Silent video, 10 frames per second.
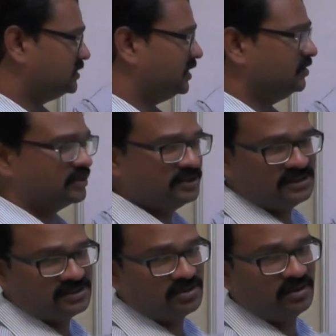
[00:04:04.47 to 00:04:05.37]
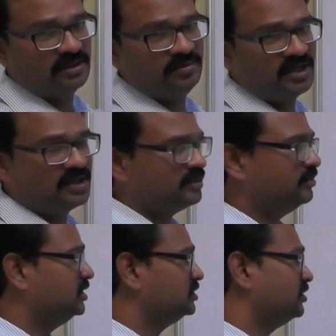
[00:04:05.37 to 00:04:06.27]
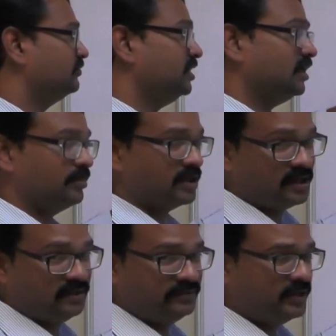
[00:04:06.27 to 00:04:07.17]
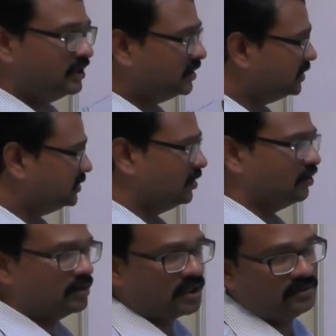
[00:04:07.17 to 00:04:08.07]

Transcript: and you can just draw the mirror image of the upper half in the lower